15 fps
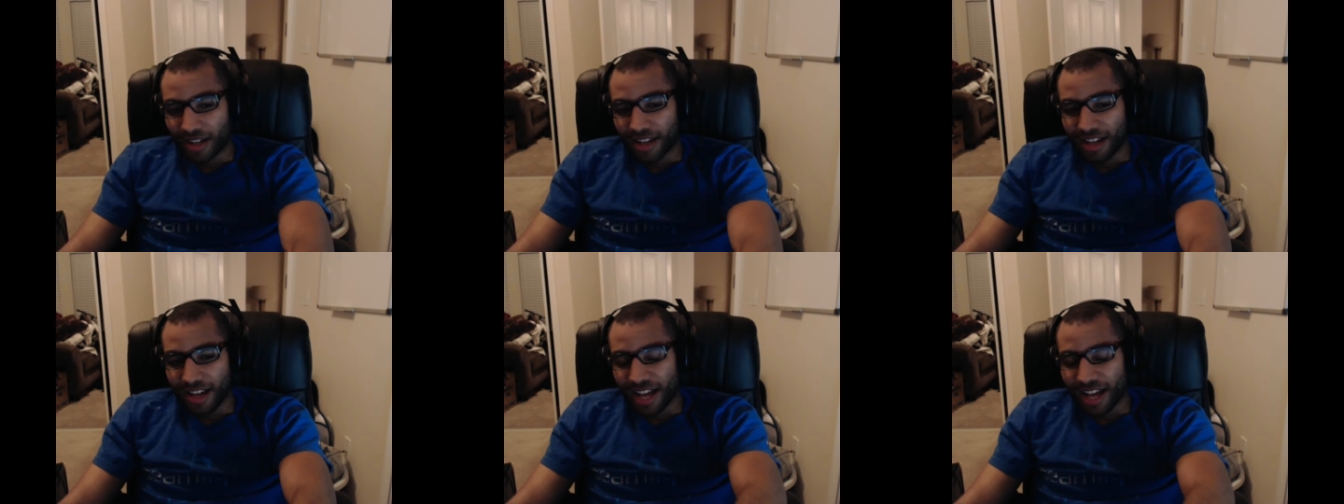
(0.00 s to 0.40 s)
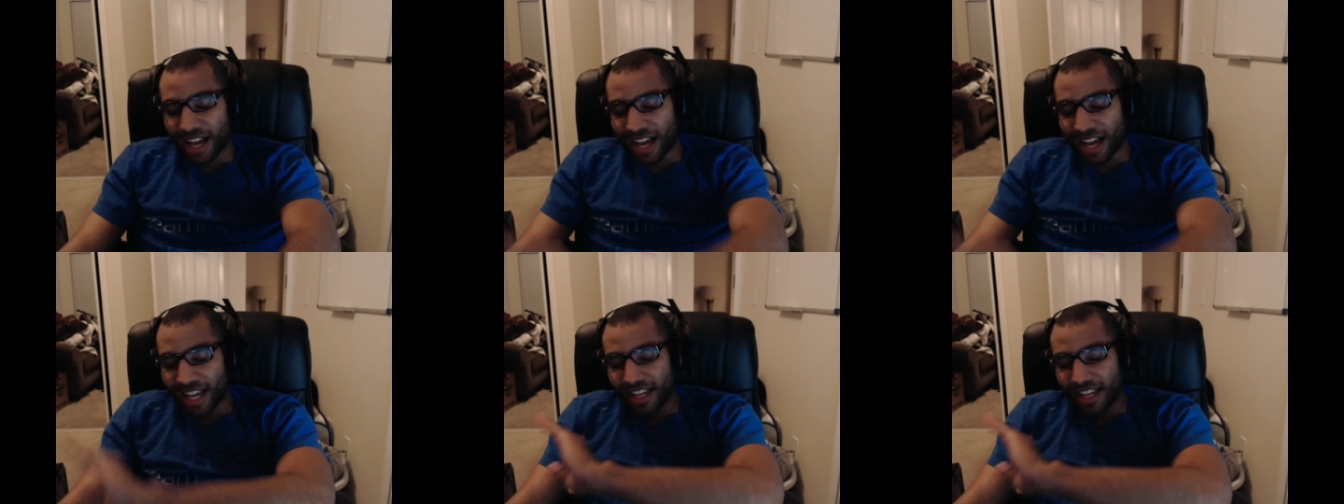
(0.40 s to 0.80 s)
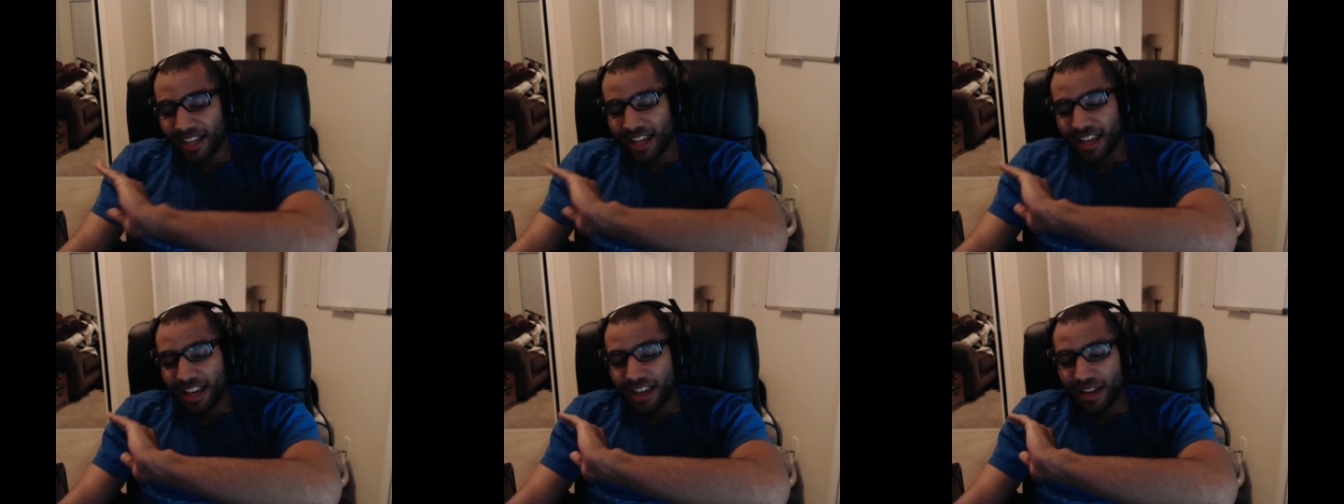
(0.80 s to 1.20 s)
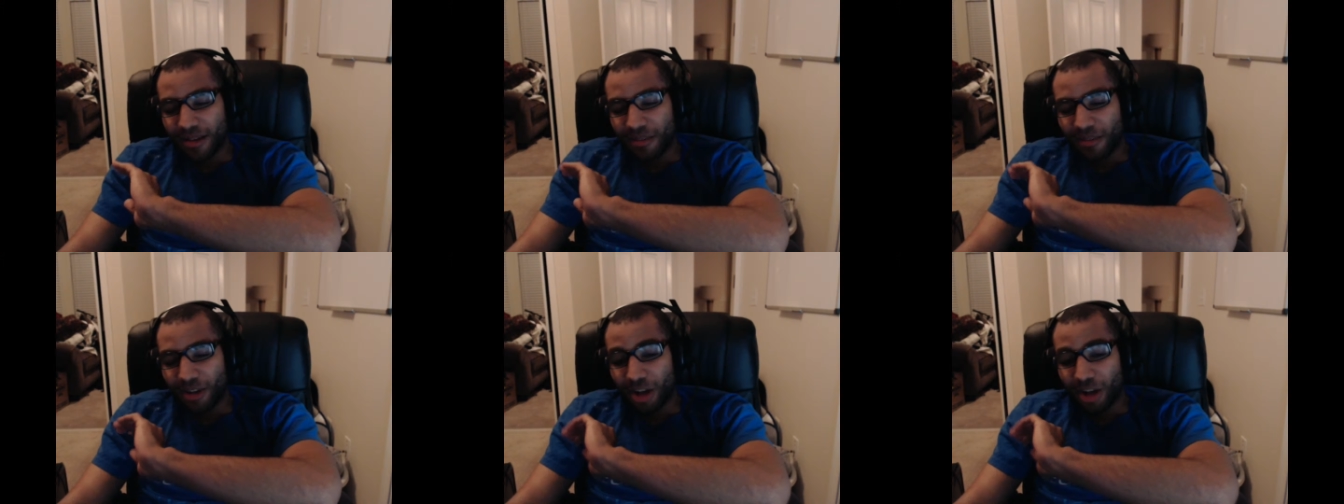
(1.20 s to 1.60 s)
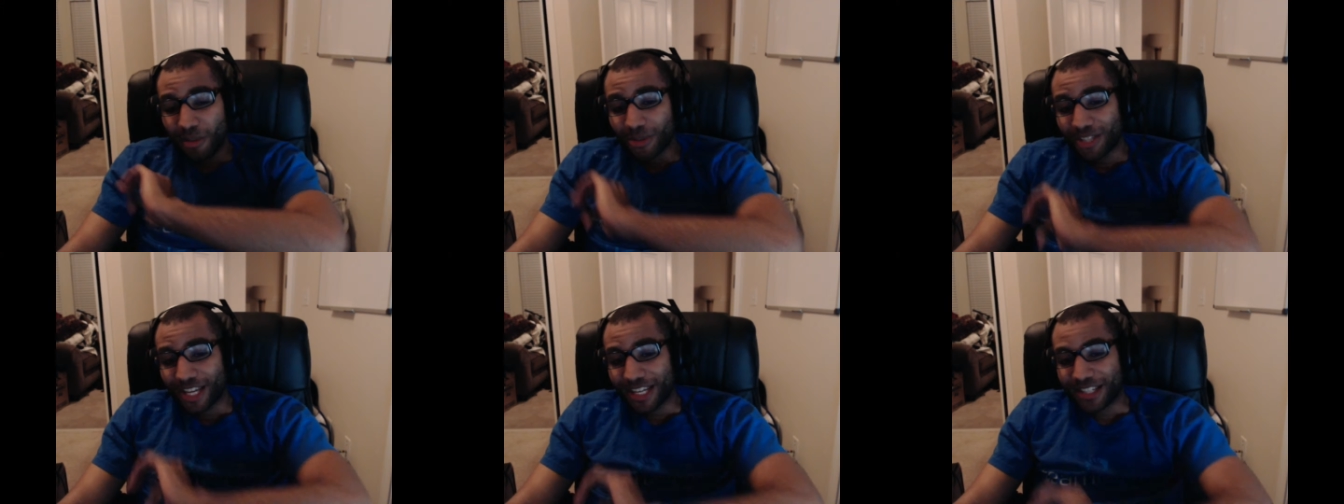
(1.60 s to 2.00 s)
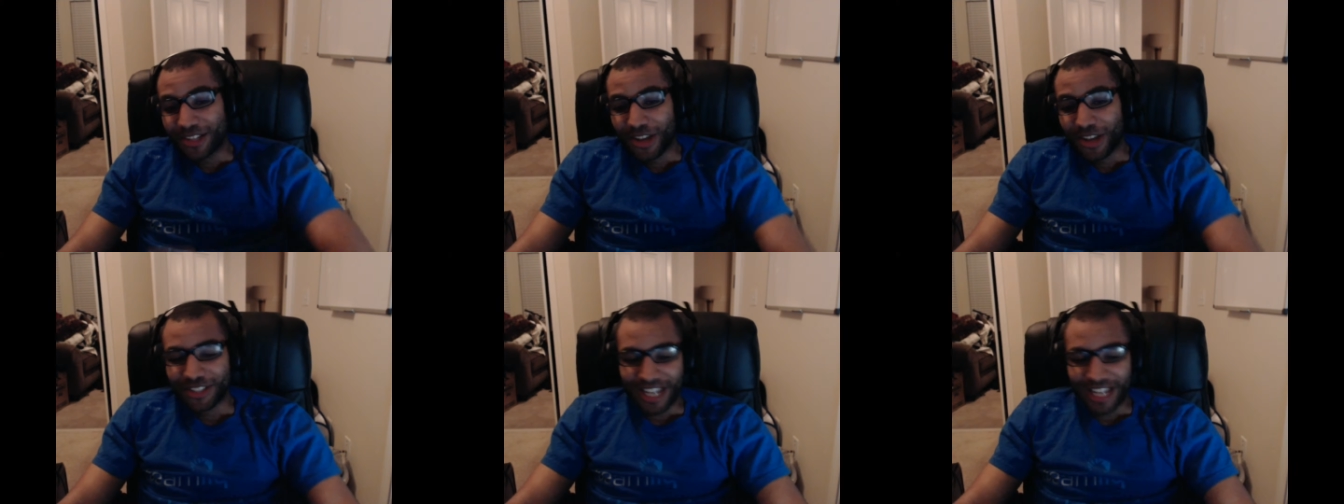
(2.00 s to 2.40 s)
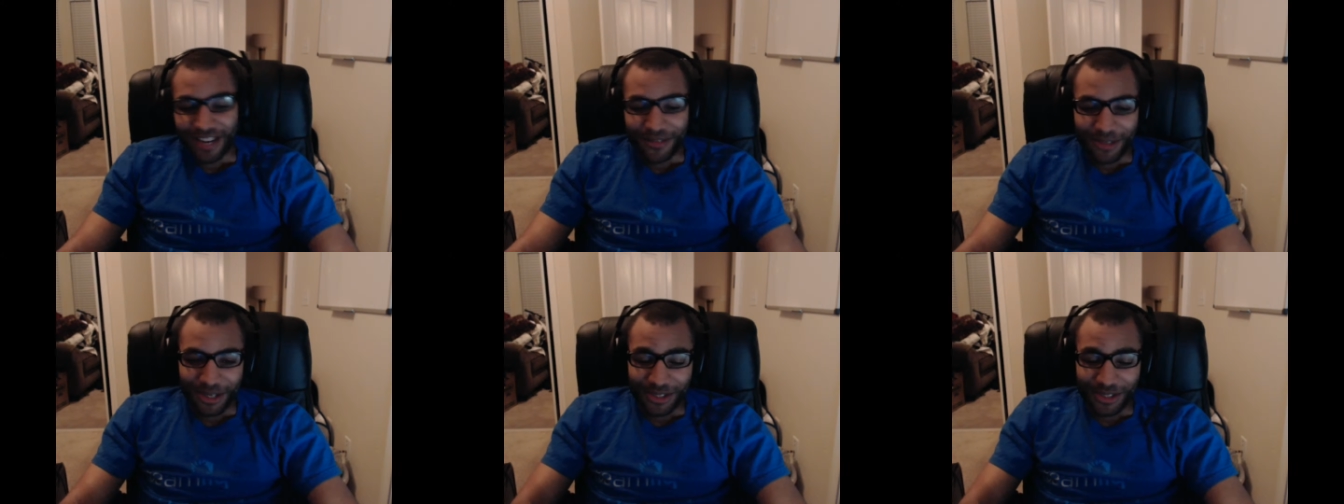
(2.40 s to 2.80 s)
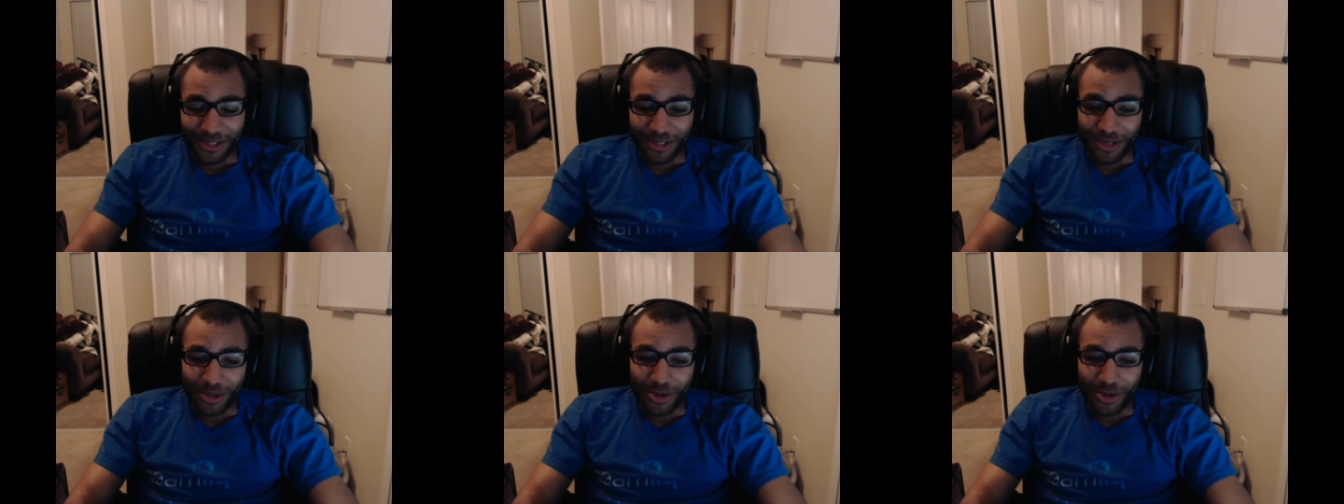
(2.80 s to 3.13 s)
I am almost exhausted after these two